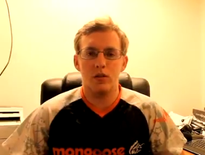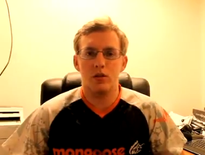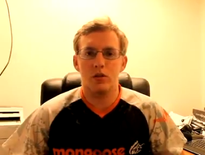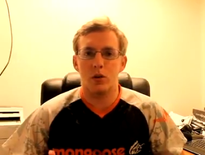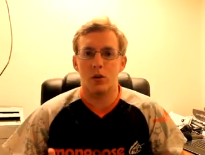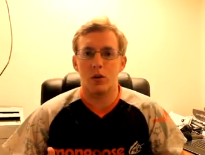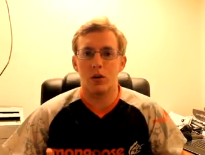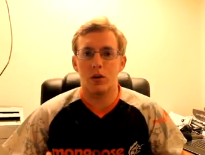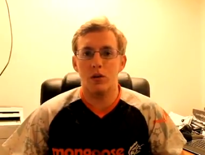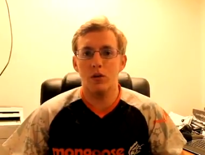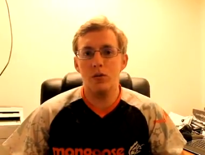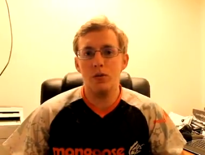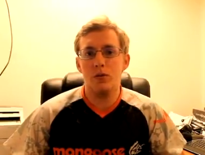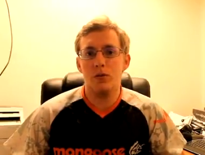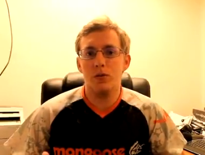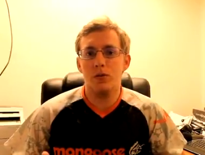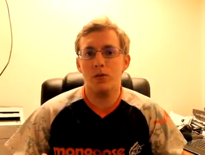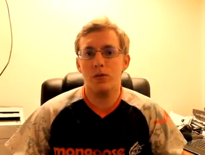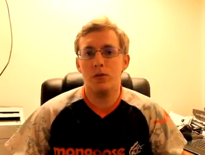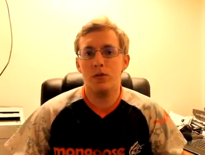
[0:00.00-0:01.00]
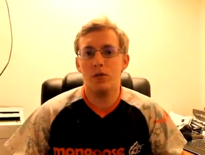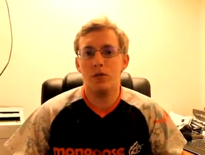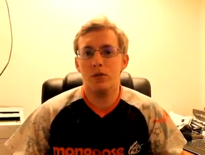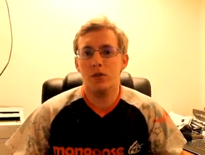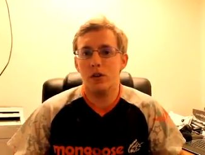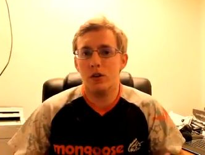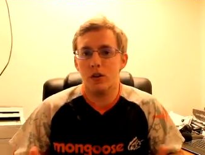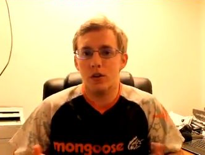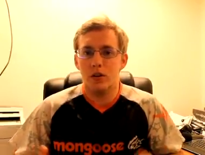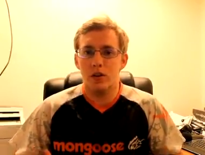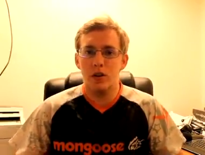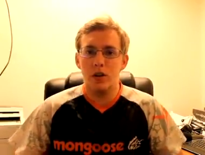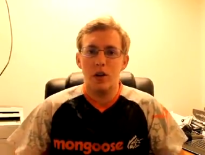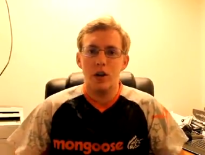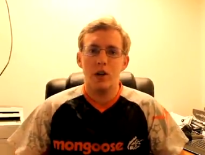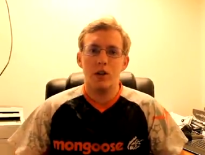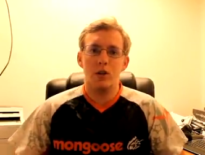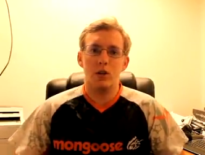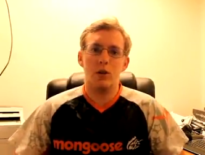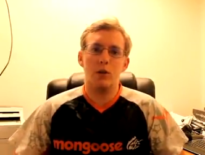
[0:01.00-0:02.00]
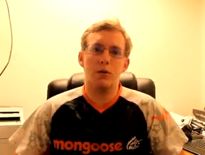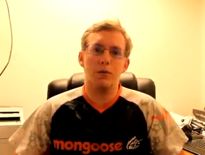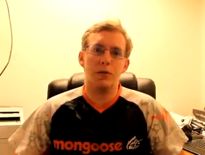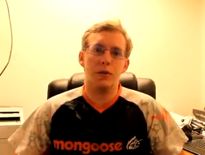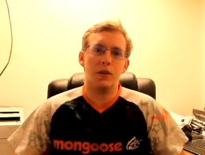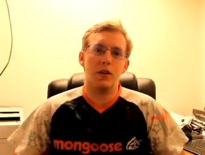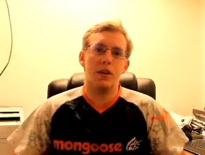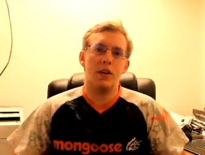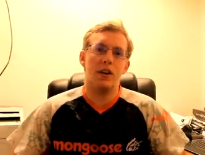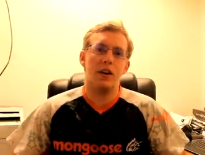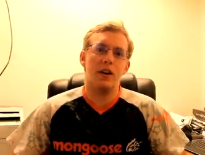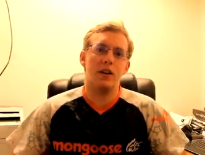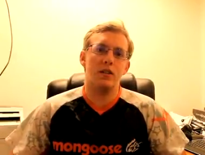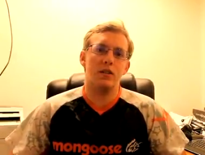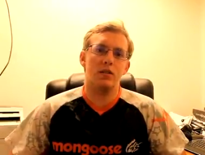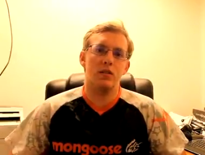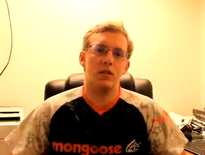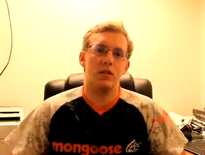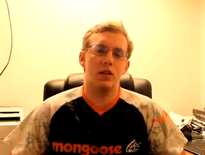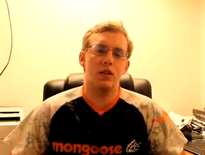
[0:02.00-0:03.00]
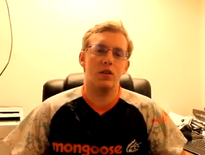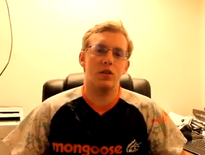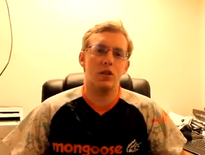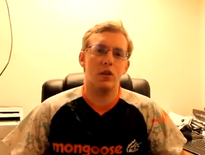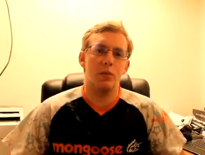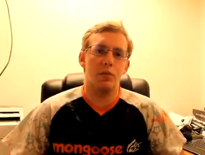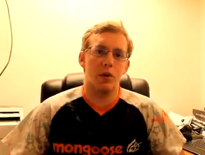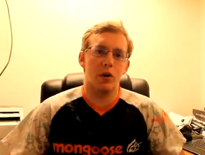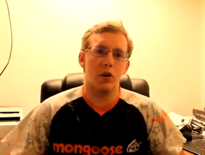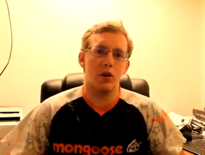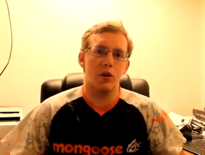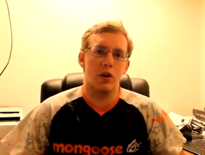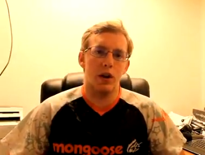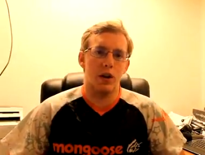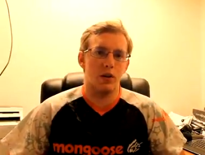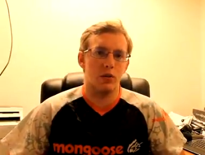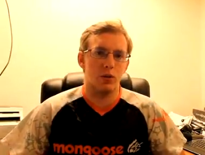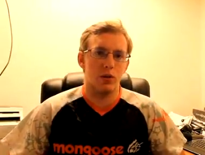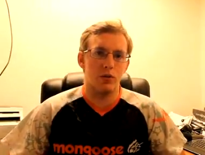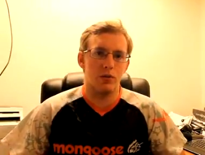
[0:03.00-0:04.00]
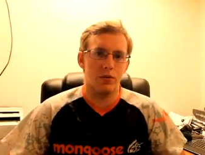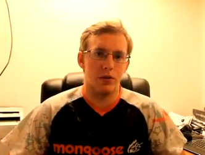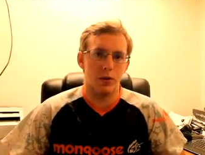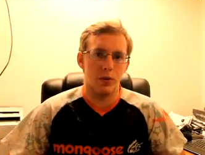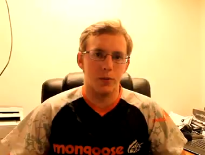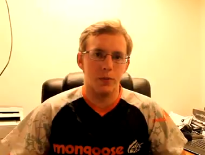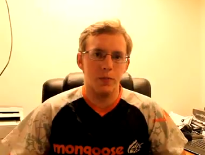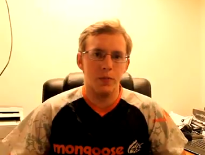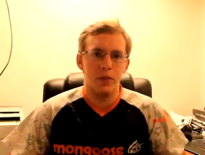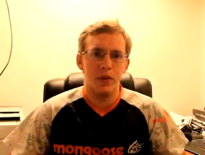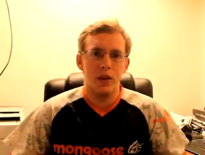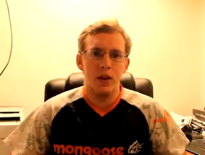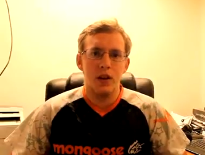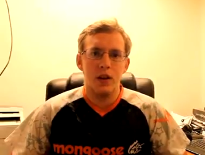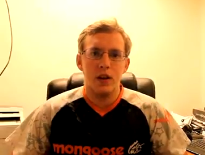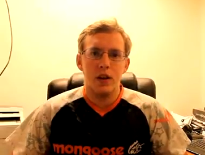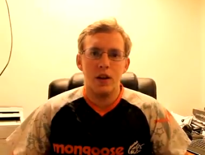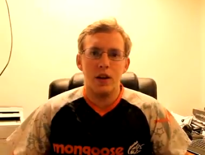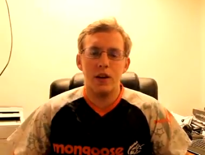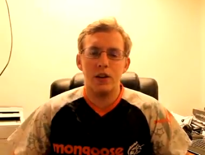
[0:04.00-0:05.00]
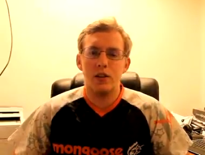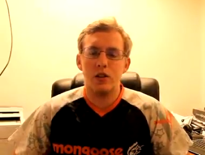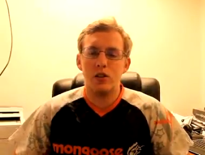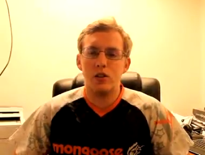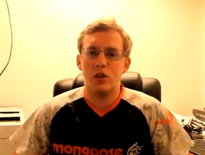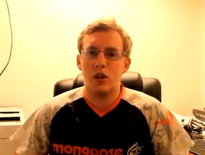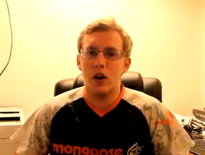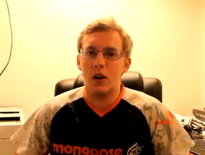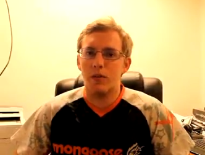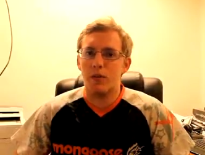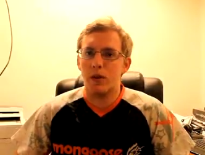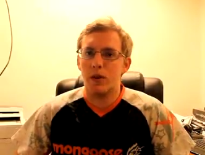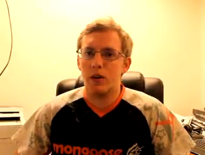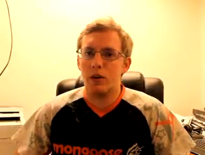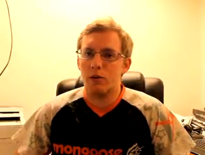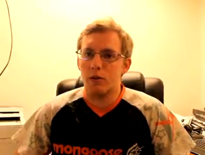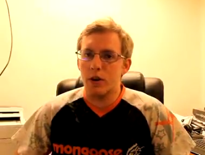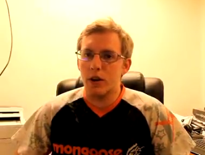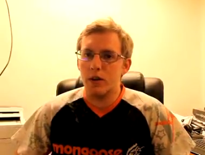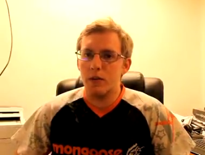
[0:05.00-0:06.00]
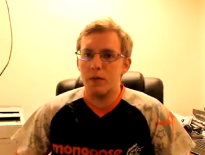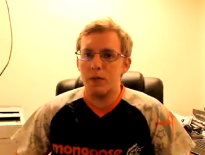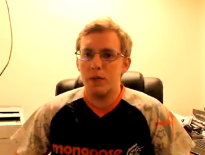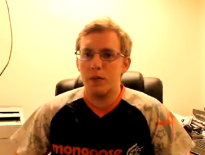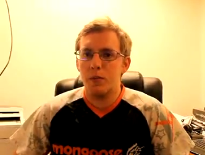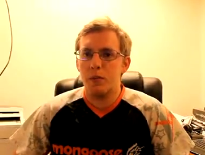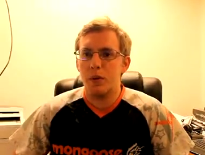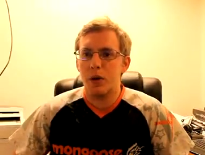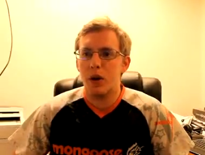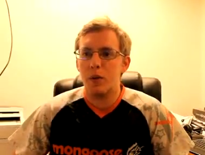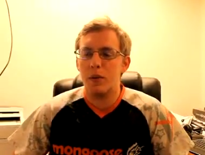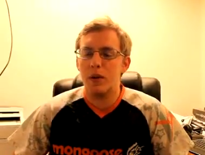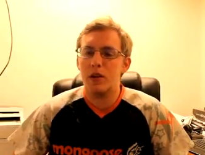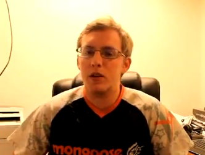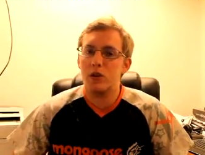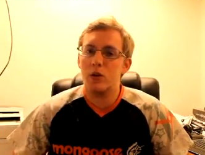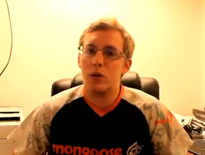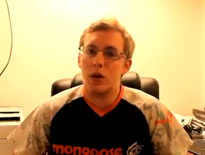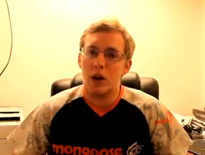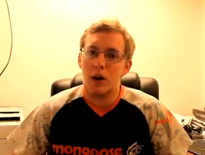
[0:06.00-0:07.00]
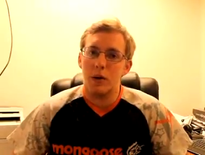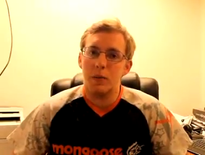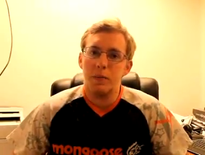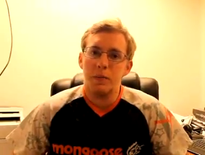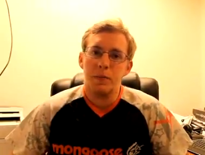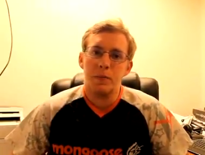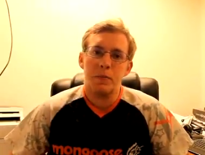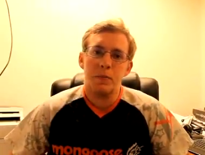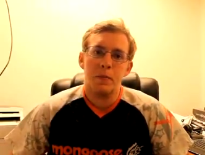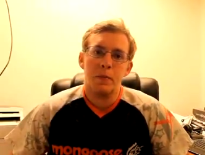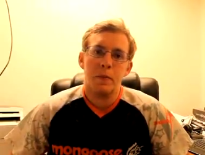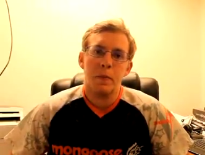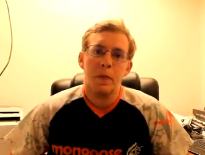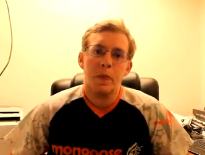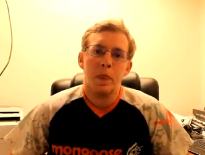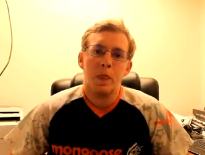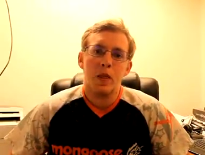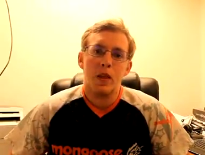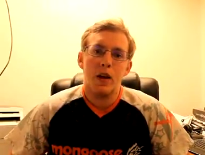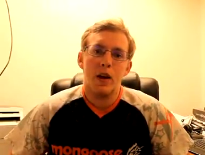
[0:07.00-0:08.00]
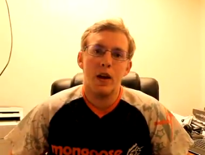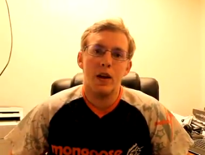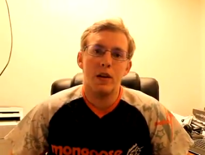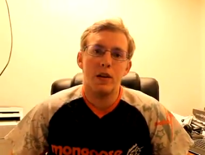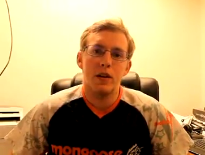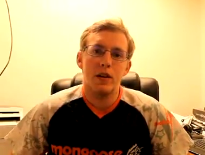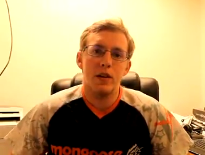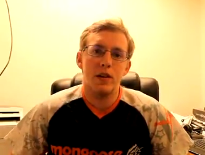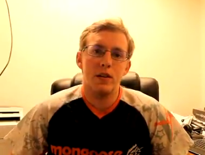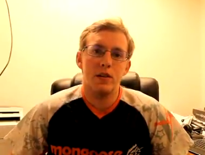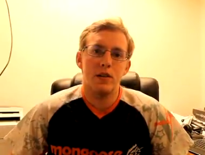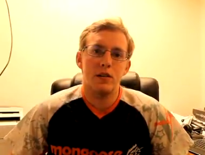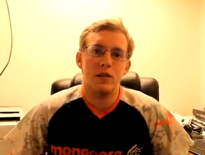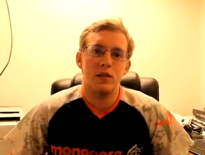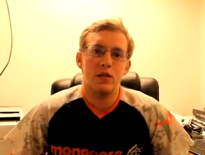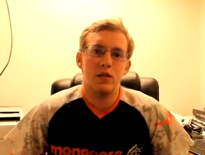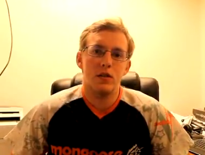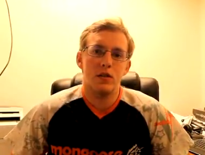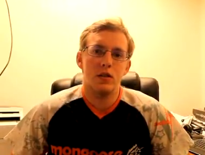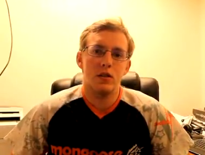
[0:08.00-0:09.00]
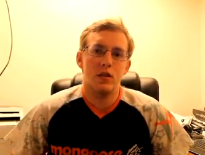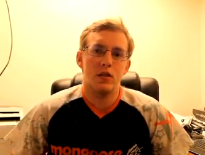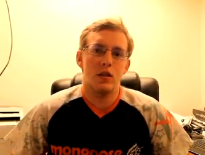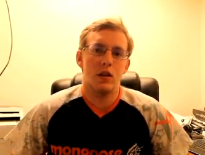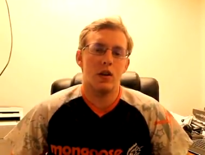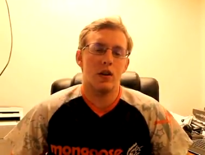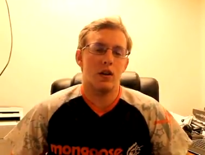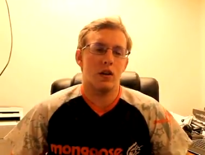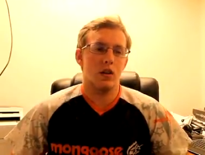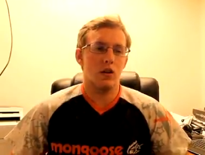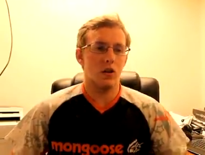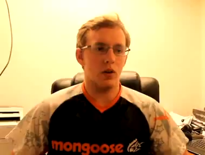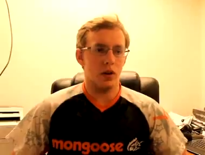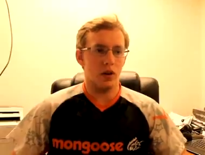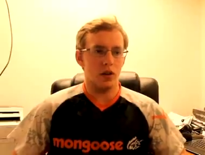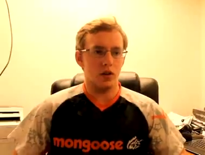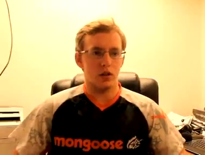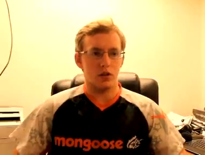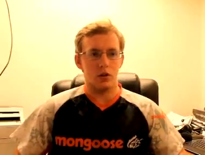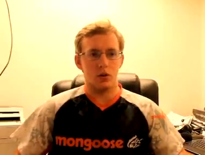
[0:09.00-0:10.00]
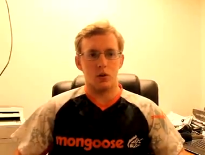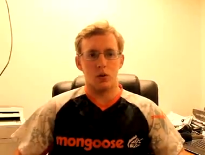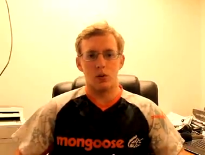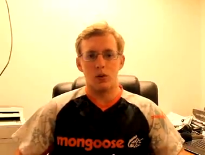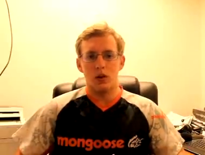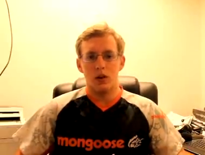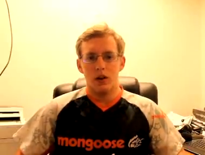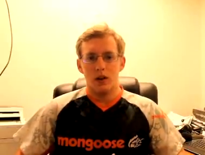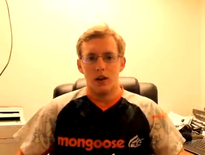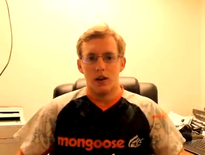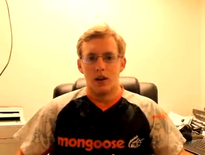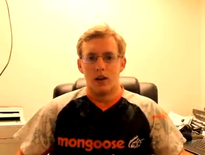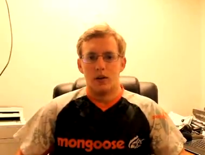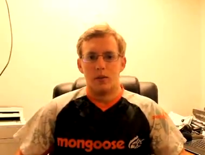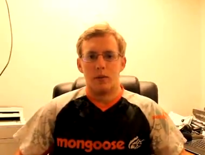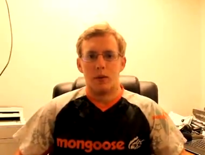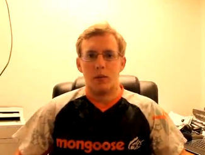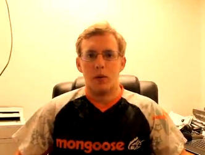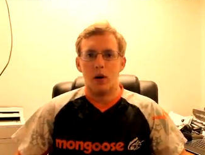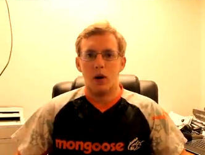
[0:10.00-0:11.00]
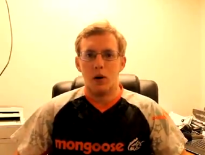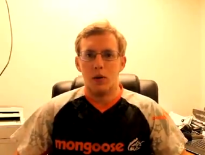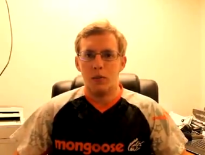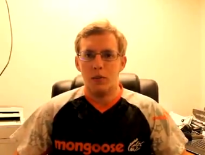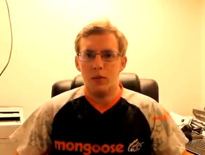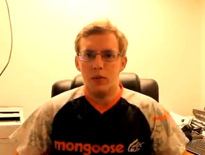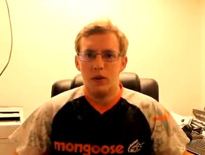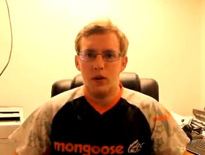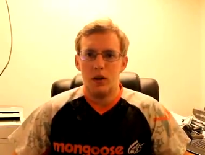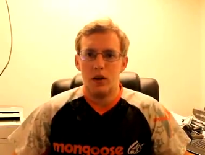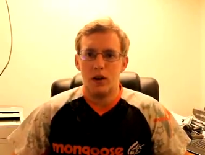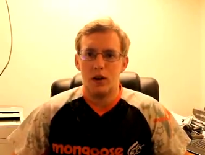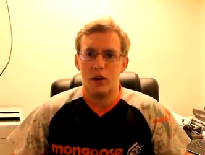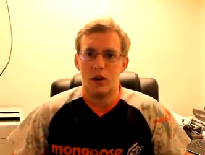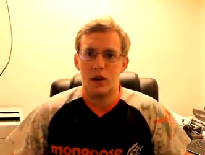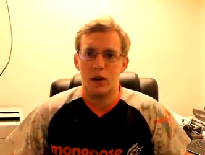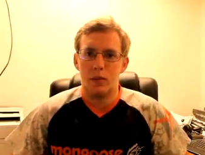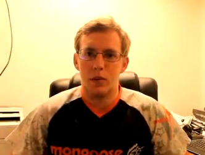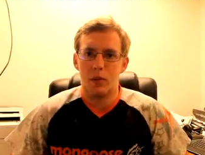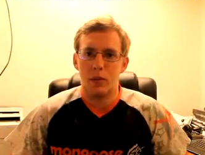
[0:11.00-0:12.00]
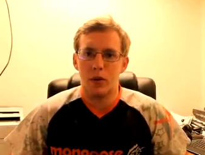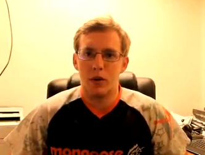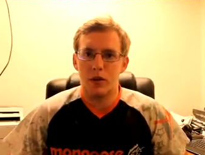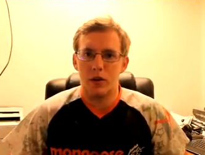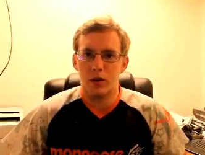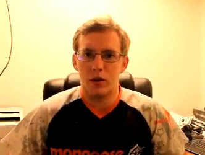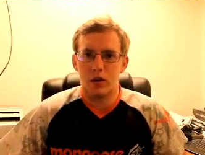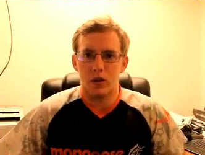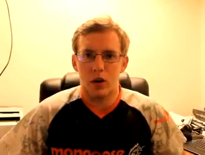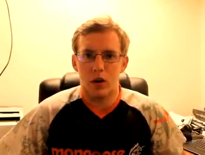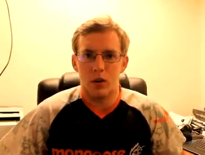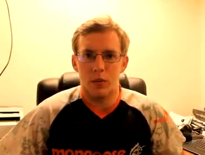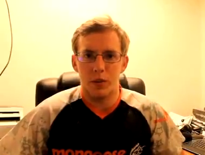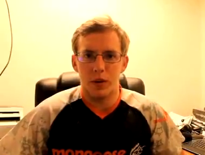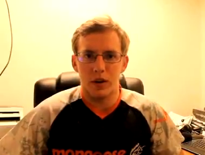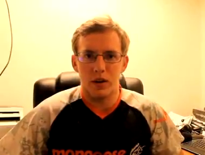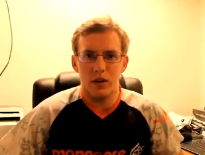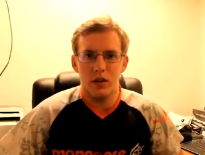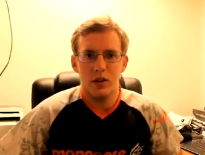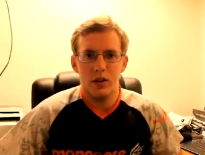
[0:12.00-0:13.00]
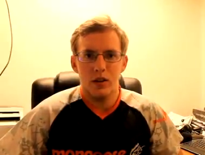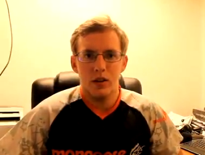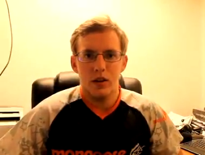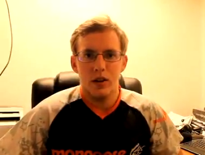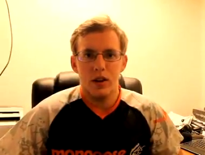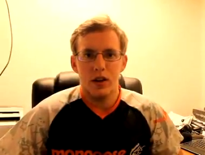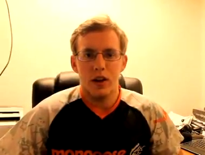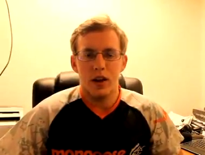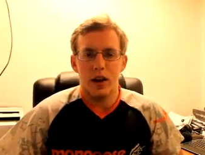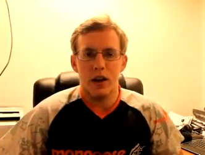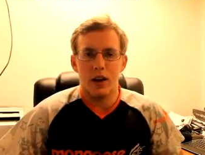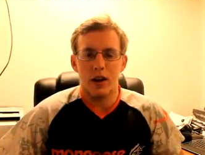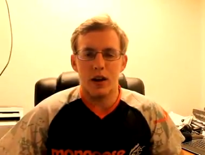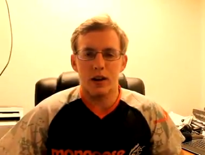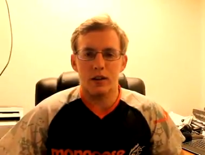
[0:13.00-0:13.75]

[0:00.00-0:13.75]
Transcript: I'm like, "Sort of. Sure." So I go over, he has essentially a burner Android phone. It's not very great, but I mean, it's okay. And he's like, "Okay, so my mom and my brother called me,